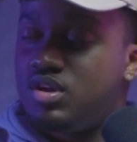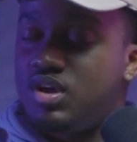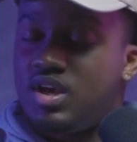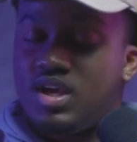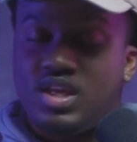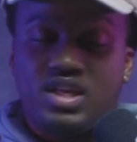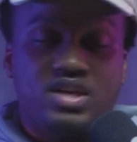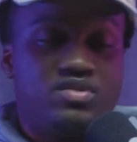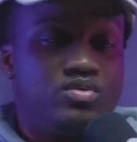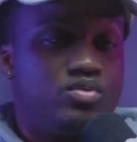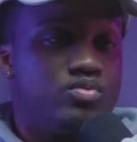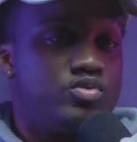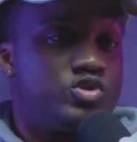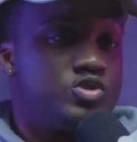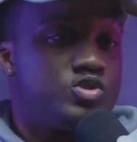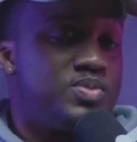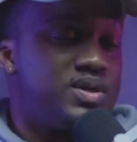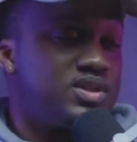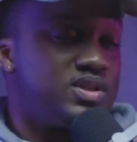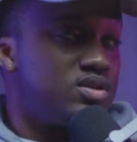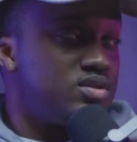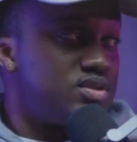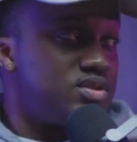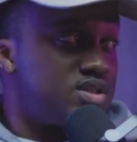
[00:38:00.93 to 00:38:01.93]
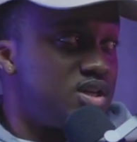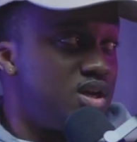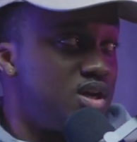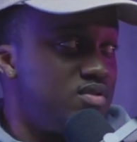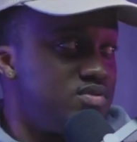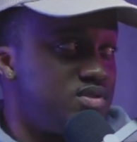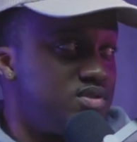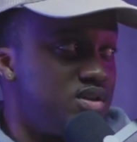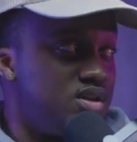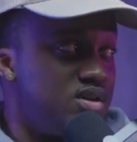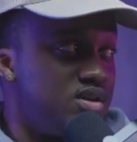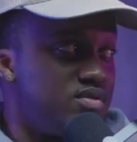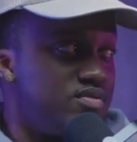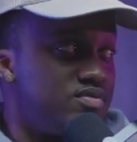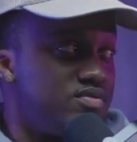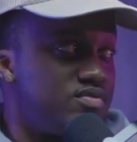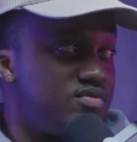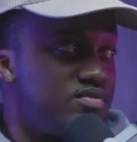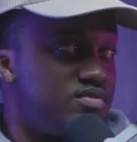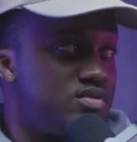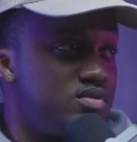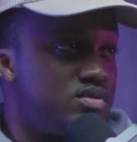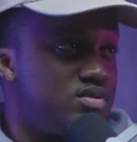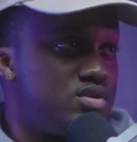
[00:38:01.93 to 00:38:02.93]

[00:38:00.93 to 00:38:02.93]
and even respect ourselves enough